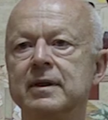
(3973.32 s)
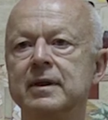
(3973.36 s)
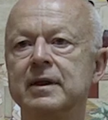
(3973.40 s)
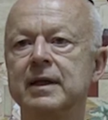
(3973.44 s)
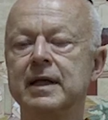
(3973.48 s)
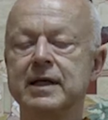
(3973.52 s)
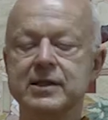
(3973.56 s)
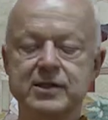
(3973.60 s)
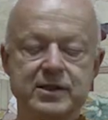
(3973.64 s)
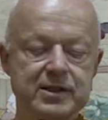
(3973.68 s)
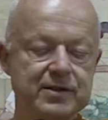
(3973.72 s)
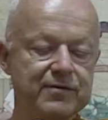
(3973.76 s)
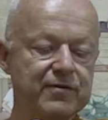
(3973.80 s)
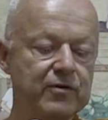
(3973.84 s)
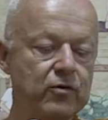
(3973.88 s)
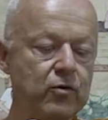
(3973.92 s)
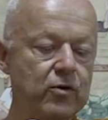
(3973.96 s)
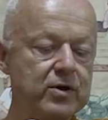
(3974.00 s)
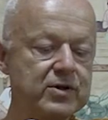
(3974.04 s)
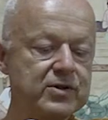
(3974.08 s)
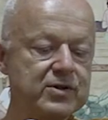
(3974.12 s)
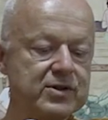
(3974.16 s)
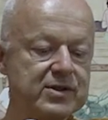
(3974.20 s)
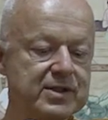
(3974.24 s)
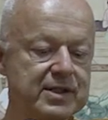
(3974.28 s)
And this is for
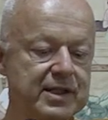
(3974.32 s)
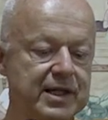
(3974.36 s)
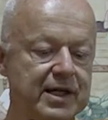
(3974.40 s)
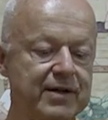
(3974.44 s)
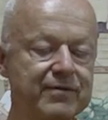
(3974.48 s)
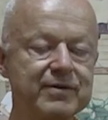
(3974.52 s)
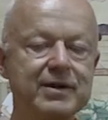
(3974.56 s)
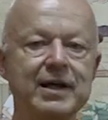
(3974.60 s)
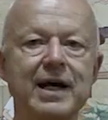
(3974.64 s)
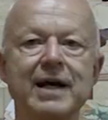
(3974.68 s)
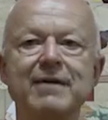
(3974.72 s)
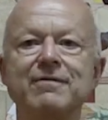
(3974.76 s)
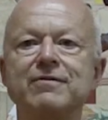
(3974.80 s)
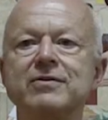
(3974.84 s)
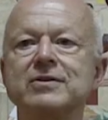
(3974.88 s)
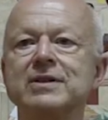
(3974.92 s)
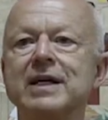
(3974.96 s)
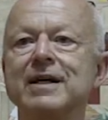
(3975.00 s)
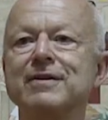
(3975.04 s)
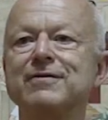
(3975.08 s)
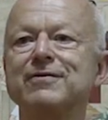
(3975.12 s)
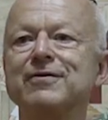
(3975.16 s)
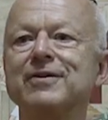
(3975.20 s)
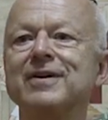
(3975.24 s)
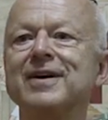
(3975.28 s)
horses in heaven. I,
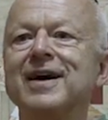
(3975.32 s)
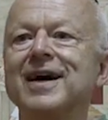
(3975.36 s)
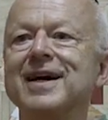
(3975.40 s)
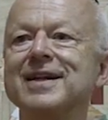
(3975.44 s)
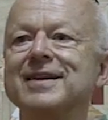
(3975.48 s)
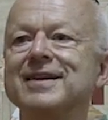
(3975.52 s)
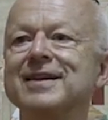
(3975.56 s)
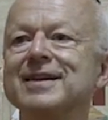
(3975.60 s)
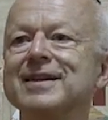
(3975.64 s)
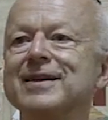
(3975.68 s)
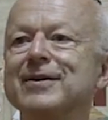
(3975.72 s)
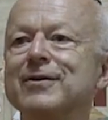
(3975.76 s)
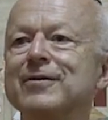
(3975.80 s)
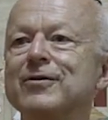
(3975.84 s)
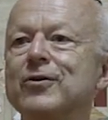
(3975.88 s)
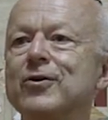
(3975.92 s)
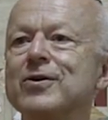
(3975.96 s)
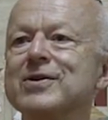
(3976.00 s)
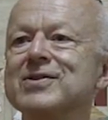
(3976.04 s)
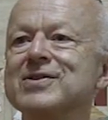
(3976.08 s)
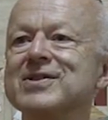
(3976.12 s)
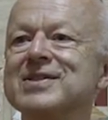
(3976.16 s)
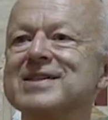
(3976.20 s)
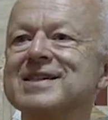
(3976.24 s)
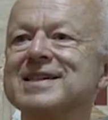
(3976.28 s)
I forgot that there were
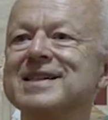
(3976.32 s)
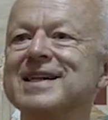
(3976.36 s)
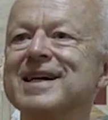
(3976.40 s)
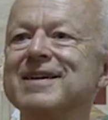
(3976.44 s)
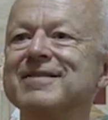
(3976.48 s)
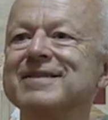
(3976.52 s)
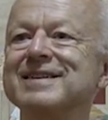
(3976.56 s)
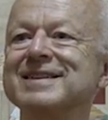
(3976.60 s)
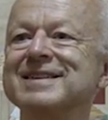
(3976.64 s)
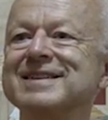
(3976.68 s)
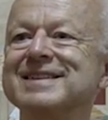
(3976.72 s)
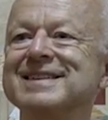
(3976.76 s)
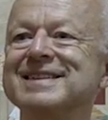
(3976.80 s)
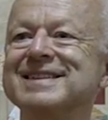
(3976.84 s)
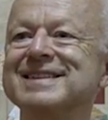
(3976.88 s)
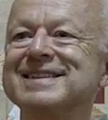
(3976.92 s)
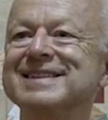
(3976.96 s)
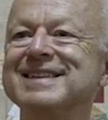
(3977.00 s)
horses in heaven.